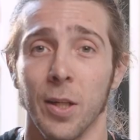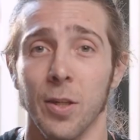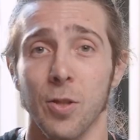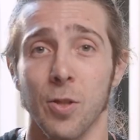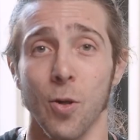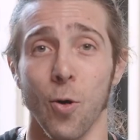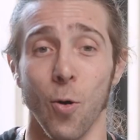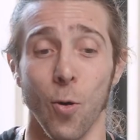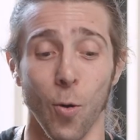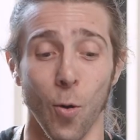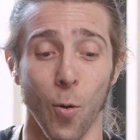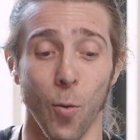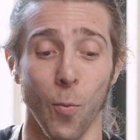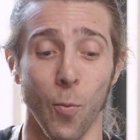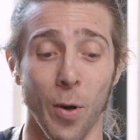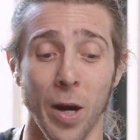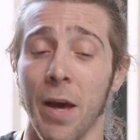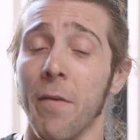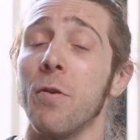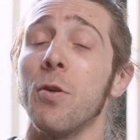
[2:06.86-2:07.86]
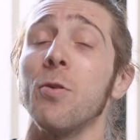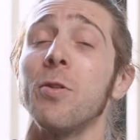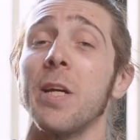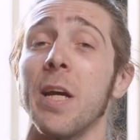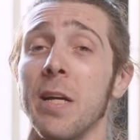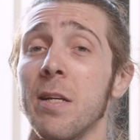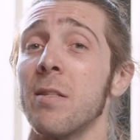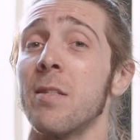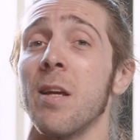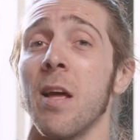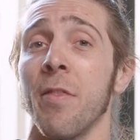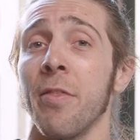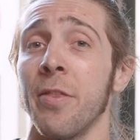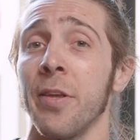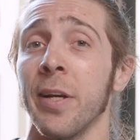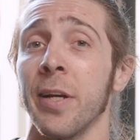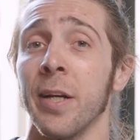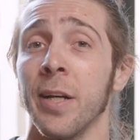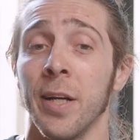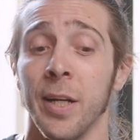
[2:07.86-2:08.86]
So whenever you taste
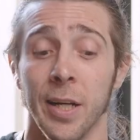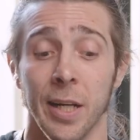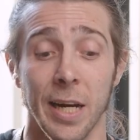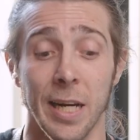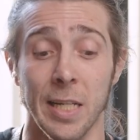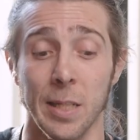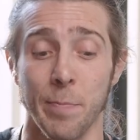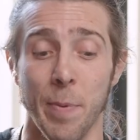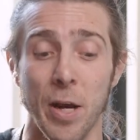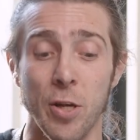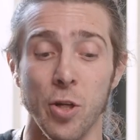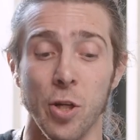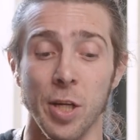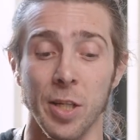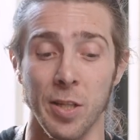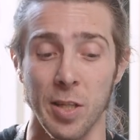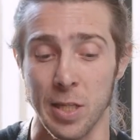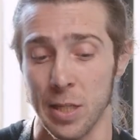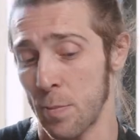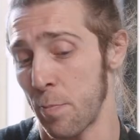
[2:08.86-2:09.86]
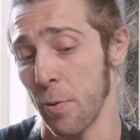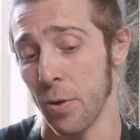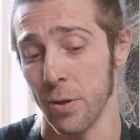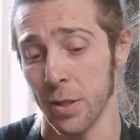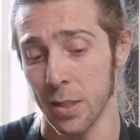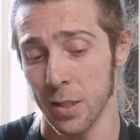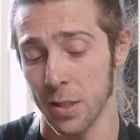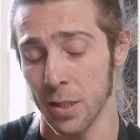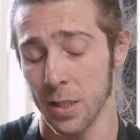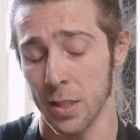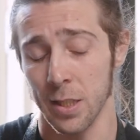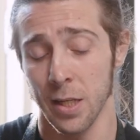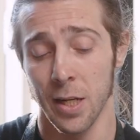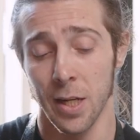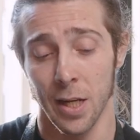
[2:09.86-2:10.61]
something, especially the spirits,